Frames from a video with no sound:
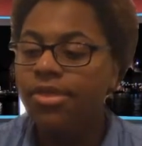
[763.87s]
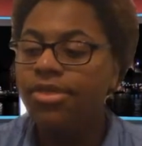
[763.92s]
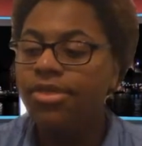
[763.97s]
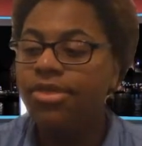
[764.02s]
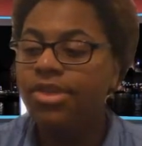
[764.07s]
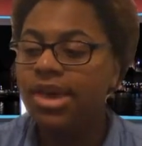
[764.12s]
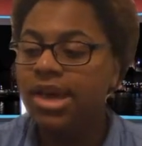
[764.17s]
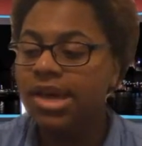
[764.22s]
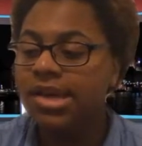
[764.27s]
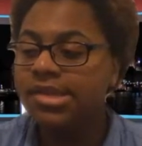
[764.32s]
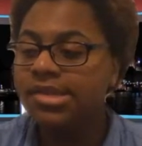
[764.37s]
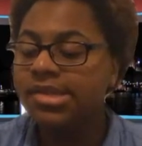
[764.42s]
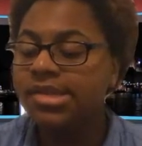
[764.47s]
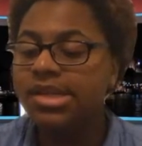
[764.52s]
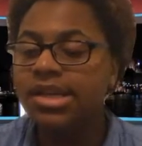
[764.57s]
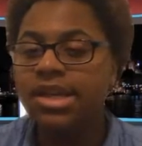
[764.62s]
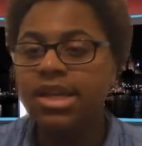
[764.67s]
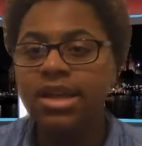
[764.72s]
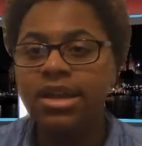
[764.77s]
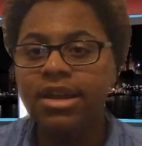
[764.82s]

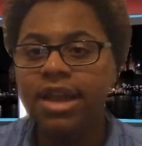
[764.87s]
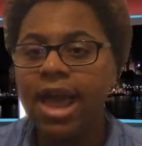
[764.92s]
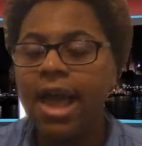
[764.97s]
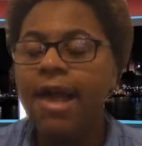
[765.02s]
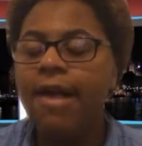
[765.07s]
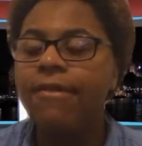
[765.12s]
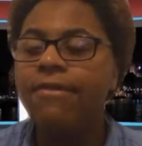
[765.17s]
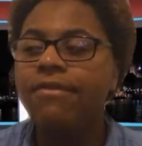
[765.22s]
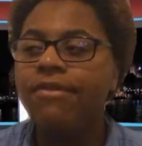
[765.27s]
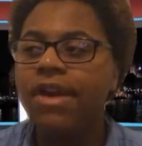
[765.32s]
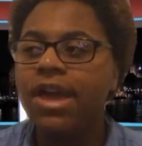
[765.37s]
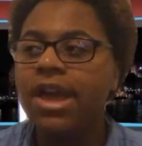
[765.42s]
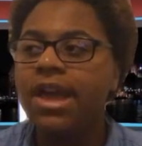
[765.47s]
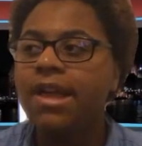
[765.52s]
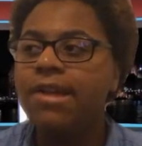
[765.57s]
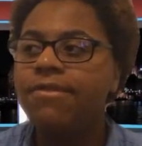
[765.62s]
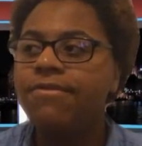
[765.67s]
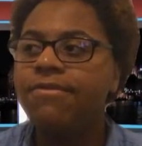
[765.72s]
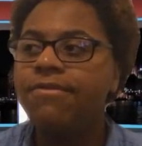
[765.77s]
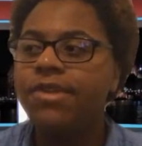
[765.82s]
This, that
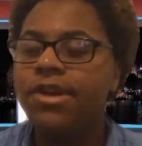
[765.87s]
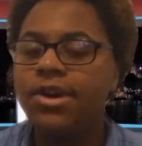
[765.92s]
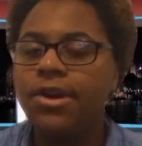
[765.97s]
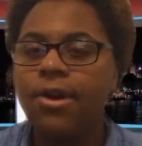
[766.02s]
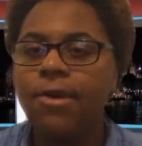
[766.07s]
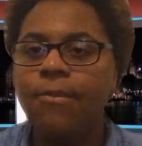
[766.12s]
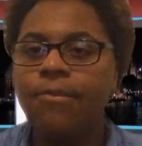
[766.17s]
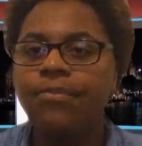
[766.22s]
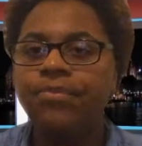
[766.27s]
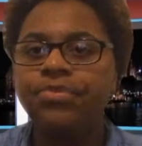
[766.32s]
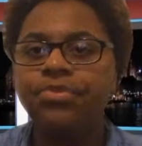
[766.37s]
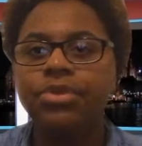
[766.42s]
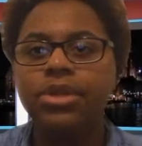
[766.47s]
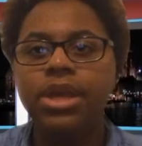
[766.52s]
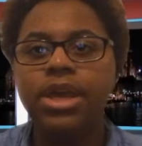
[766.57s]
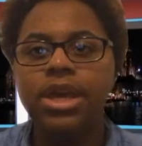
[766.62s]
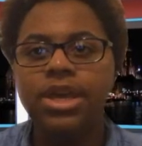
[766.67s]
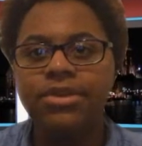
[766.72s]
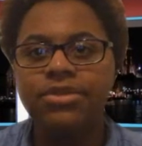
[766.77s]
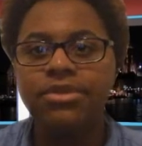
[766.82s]
fan film
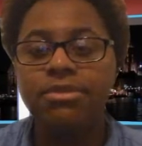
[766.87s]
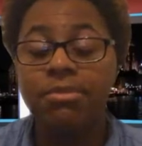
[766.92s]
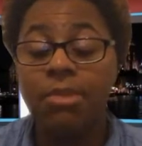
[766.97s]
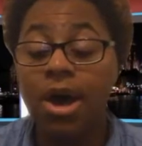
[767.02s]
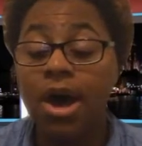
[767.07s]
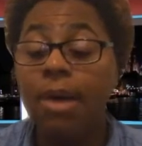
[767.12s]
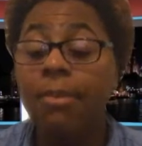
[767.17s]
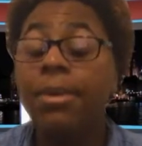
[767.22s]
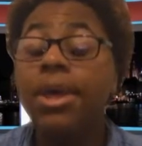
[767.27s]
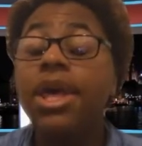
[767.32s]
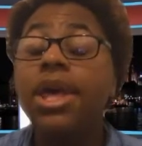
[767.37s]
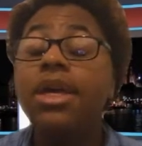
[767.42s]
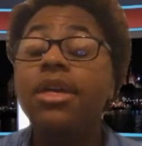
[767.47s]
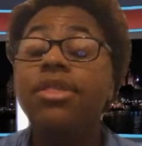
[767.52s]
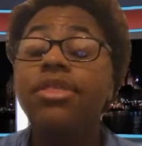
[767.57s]
is the bomb.